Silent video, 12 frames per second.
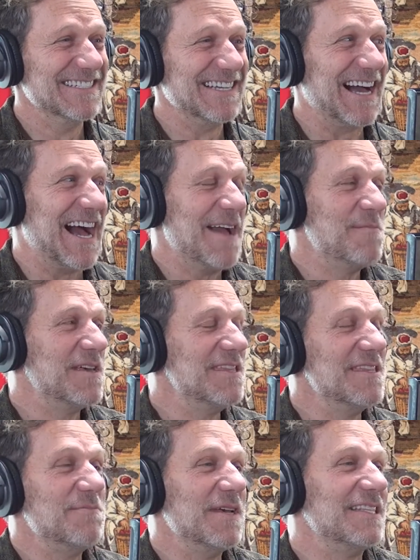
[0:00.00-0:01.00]
I'm in
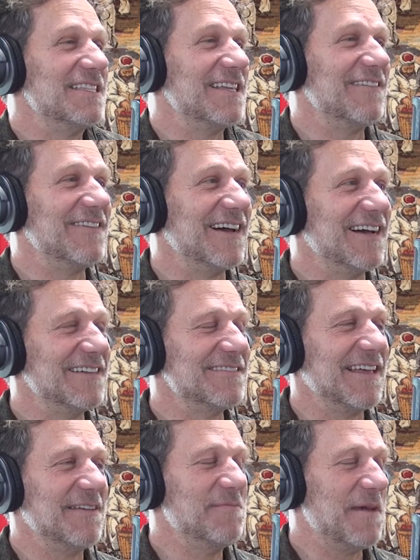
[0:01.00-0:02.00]
the midst of
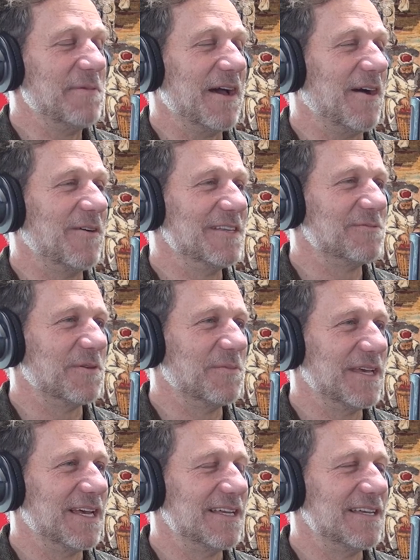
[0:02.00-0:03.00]
and maybe I always will be